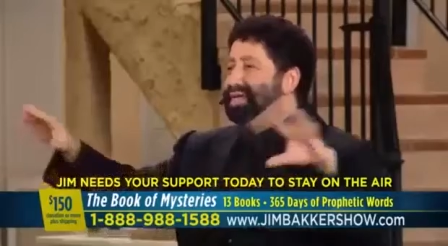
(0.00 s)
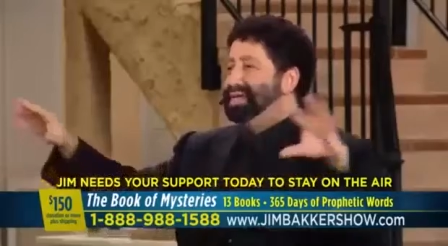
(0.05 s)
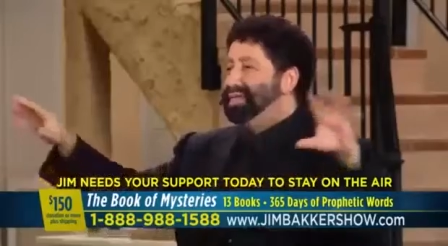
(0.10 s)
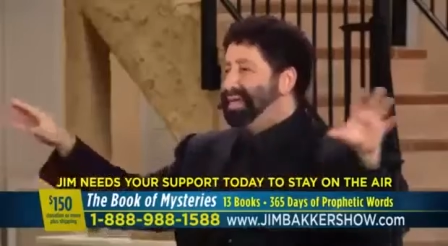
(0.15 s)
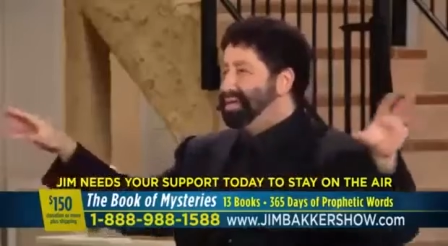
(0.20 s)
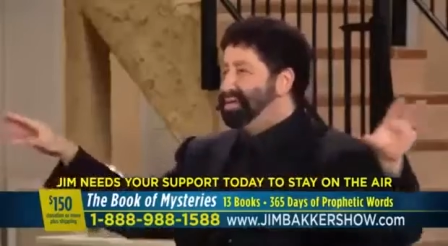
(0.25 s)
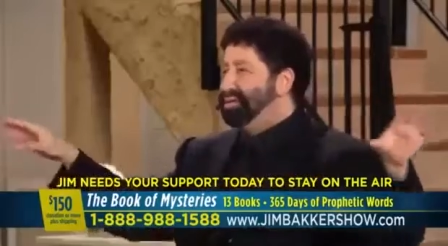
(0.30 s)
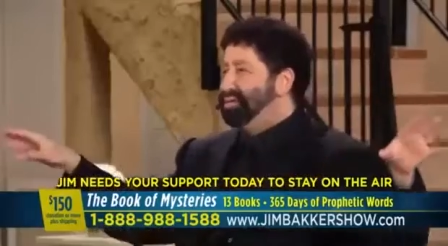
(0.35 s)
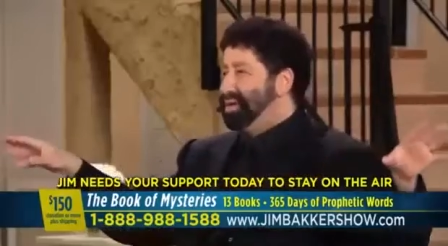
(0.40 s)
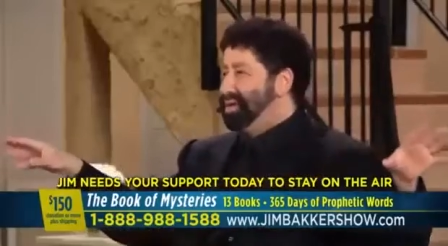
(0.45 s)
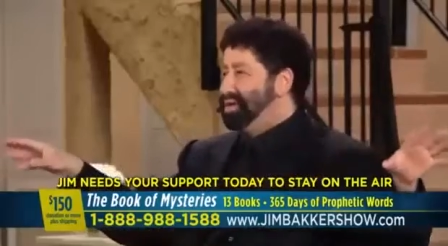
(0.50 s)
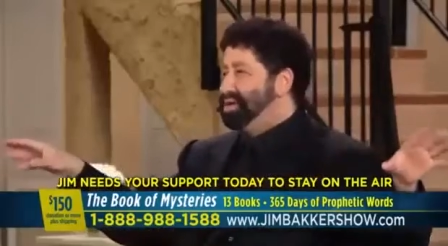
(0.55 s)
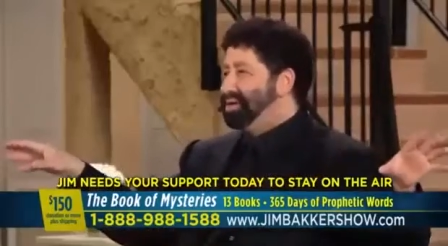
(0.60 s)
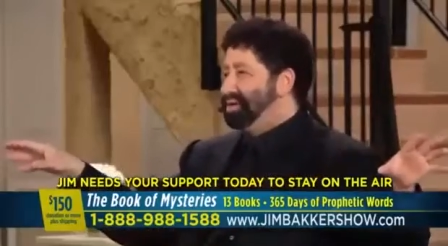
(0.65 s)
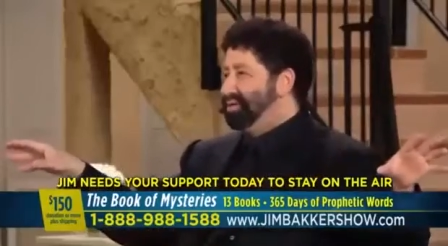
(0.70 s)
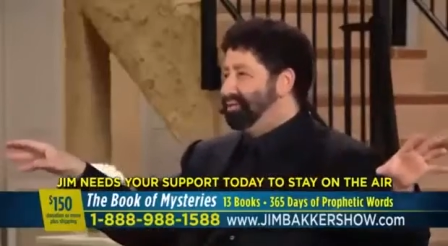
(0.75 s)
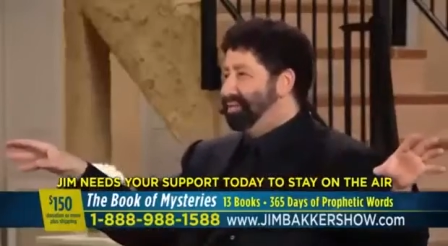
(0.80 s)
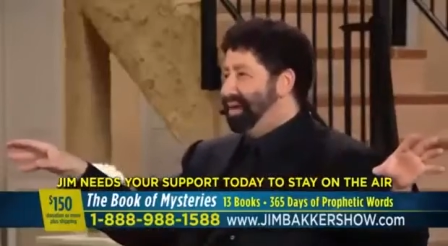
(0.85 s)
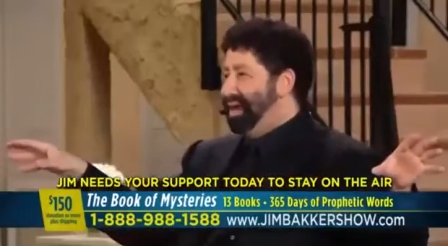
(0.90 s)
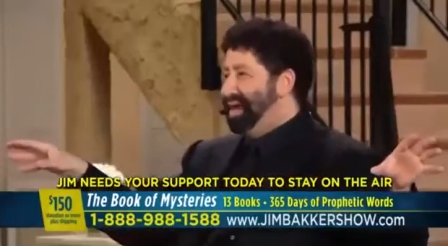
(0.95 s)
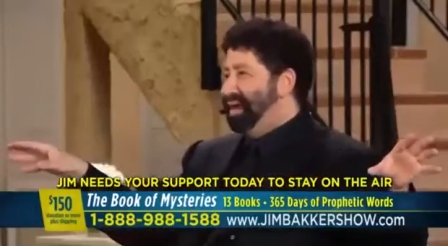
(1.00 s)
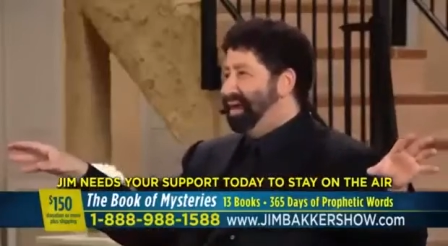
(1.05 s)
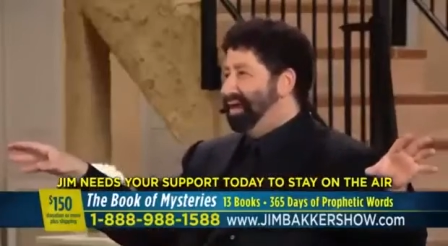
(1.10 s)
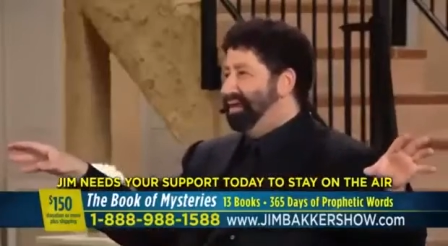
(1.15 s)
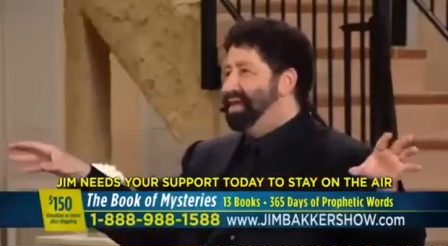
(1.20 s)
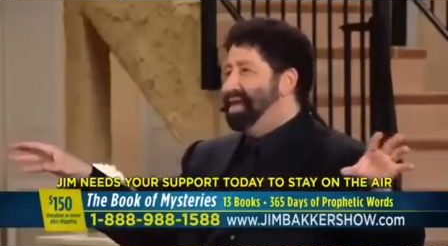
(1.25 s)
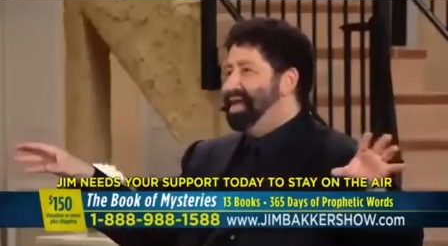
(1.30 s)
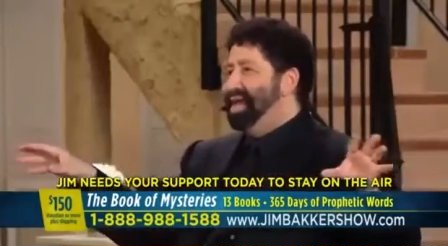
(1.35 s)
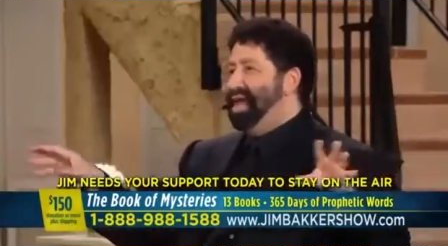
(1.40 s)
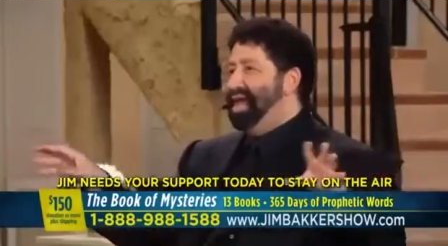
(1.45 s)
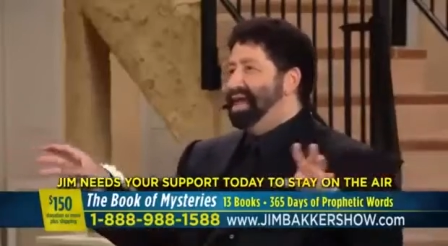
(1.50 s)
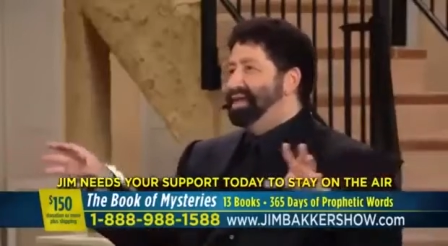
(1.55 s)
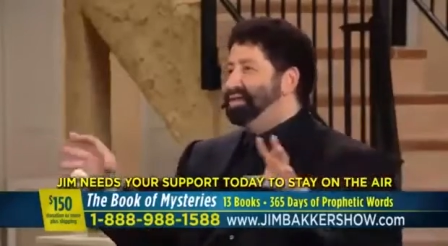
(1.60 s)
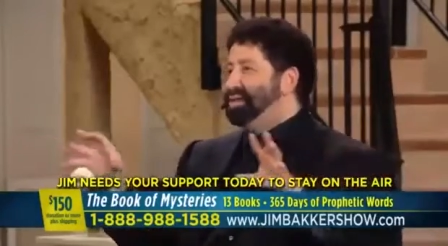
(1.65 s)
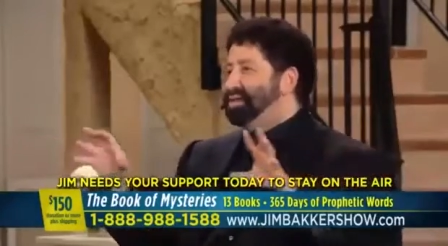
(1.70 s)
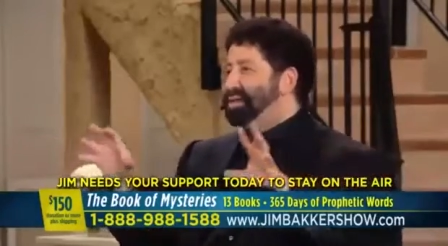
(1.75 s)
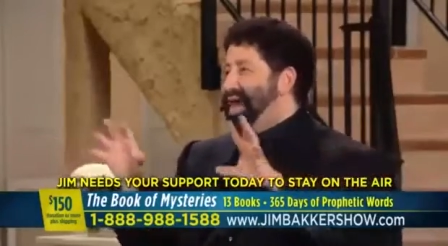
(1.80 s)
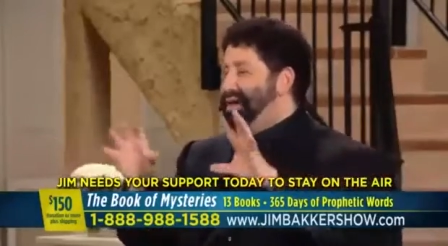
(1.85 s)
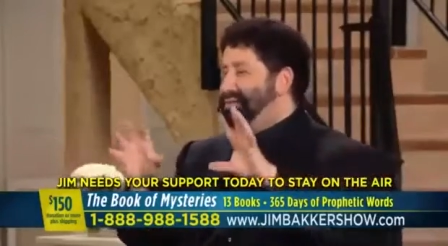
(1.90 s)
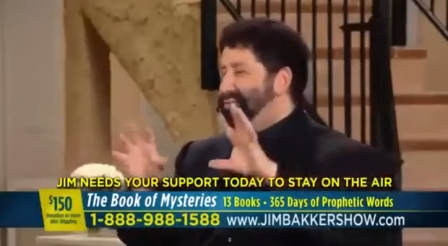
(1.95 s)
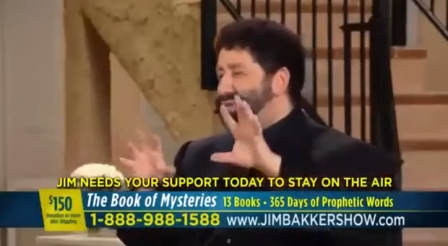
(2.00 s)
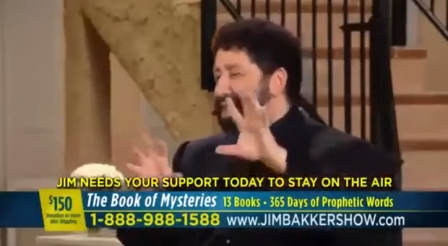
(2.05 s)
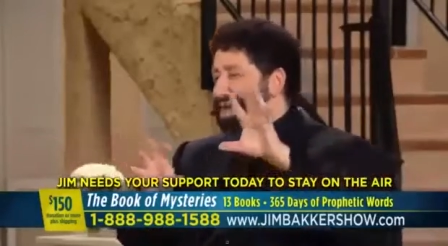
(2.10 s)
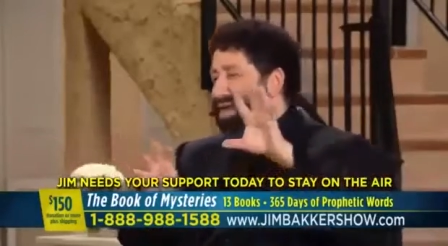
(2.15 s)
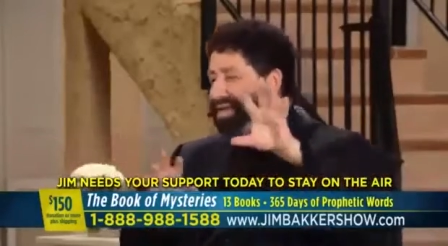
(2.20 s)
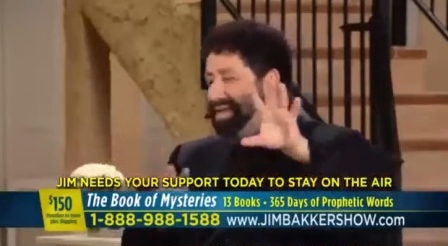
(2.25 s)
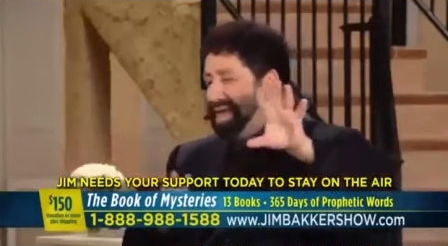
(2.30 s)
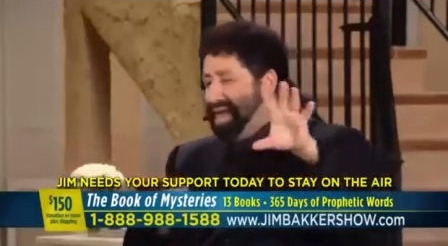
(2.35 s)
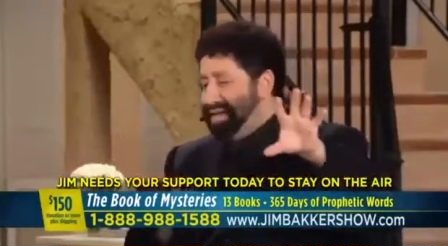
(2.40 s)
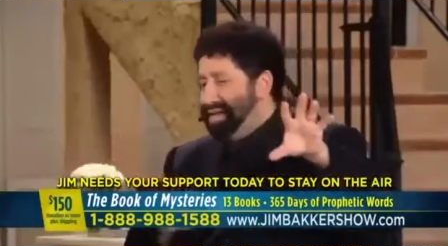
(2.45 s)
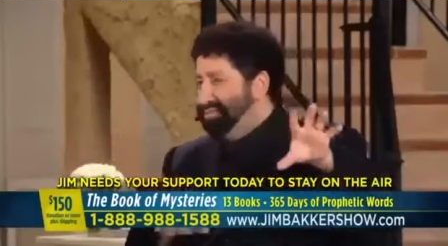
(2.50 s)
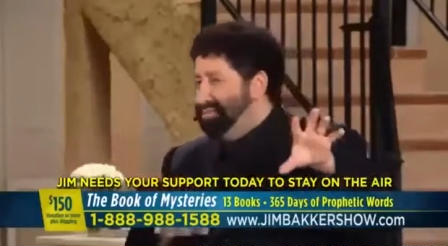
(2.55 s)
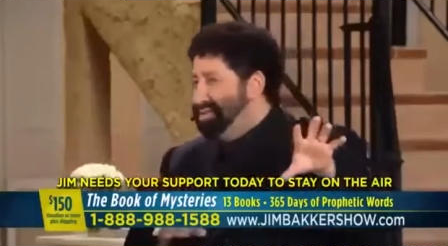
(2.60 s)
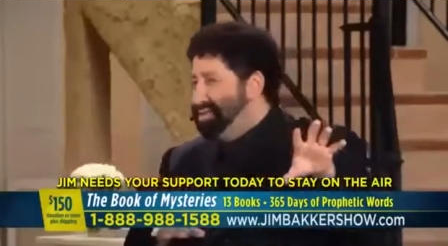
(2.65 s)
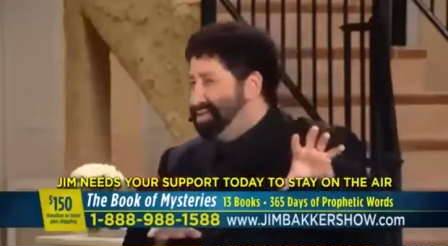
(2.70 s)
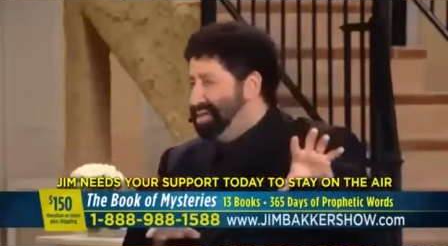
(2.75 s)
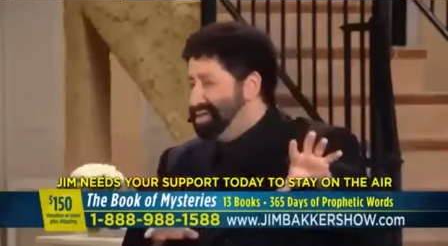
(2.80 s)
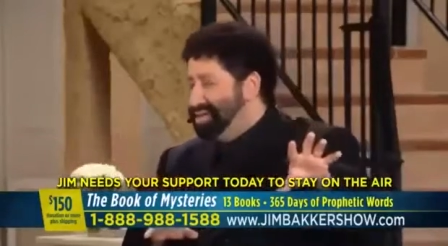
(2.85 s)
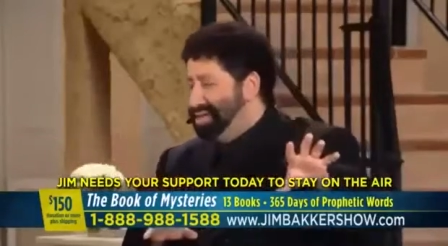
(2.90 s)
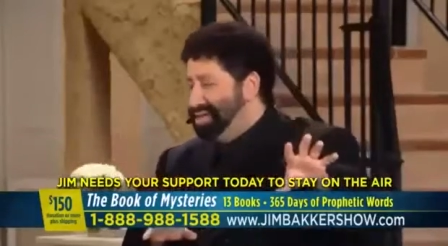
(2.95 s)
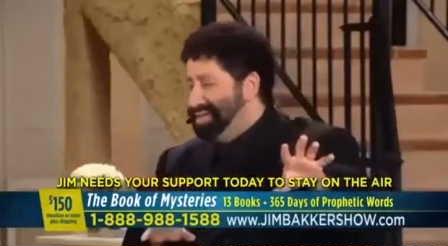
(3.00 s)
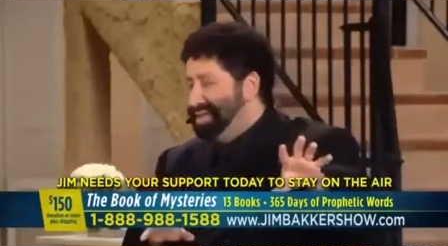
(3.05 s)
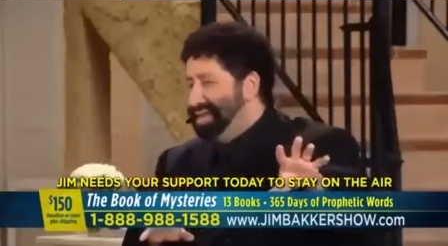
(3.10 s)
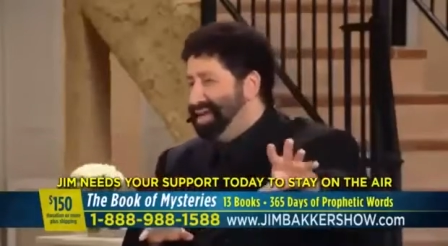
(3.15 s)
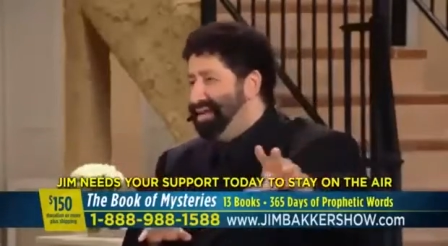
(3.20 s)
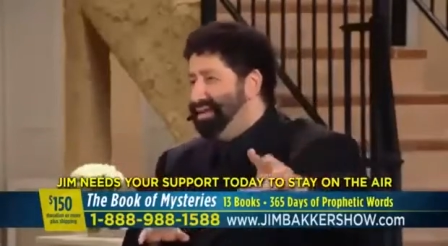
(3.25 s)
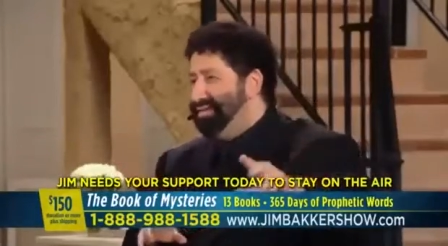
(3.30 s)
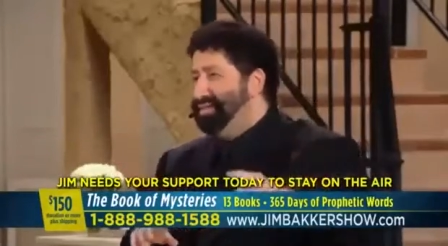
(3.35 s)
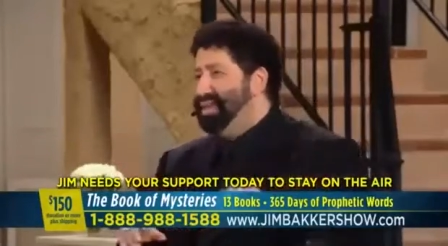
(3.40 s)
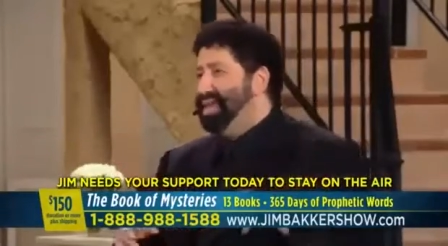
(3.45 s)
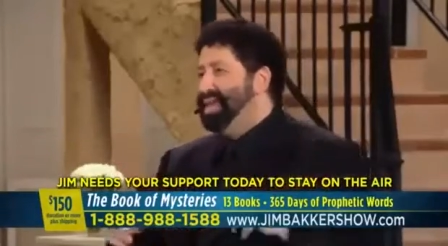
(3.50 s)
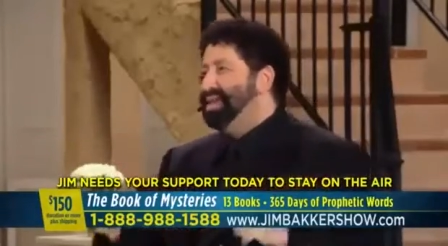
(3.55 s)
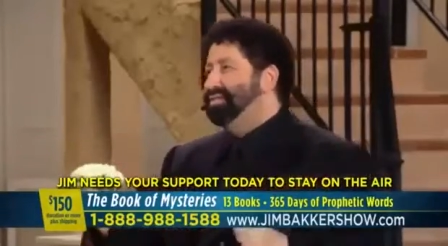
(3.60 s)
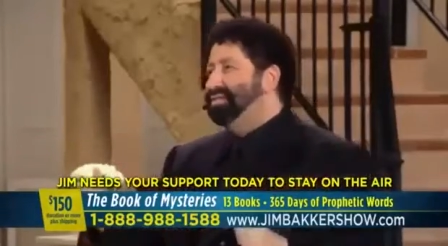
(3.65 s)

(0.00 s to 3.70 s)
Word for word: a celebration of Baal. And so that you had the musicians there.